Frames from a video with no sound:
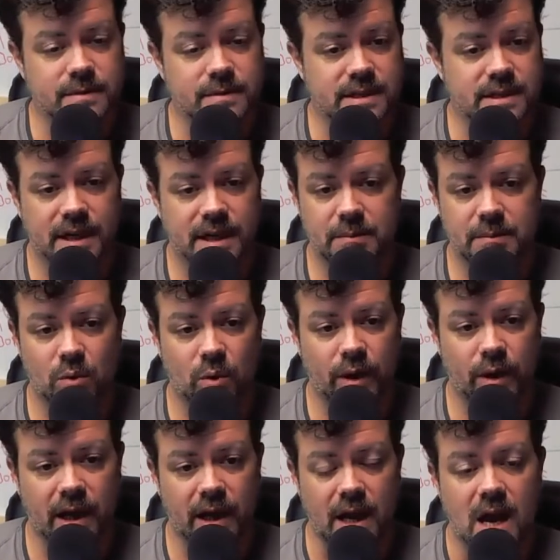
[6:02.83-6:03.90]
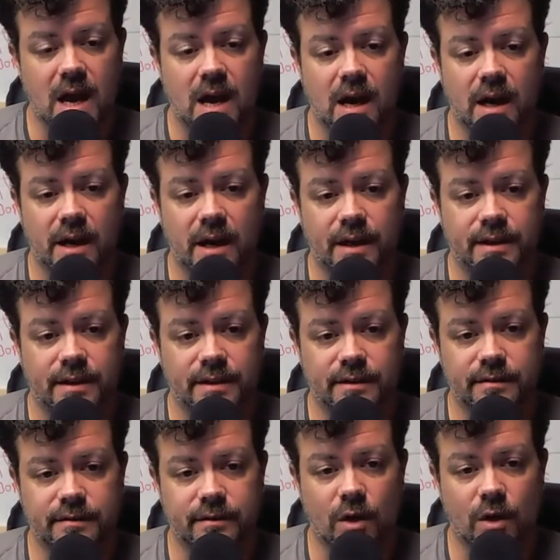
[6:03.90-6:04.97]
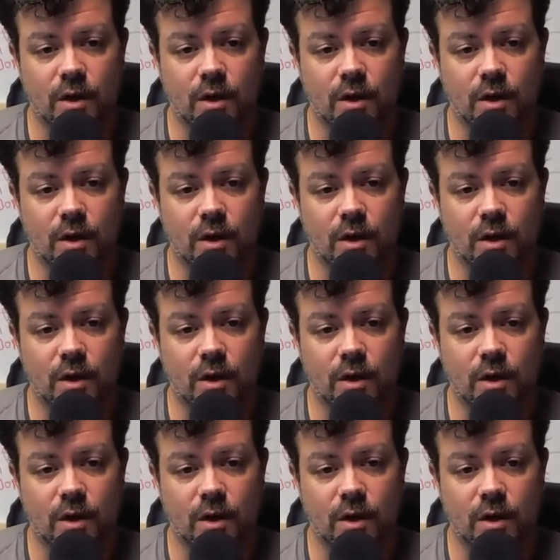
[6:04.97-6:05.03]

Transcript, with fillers: the standpoint of,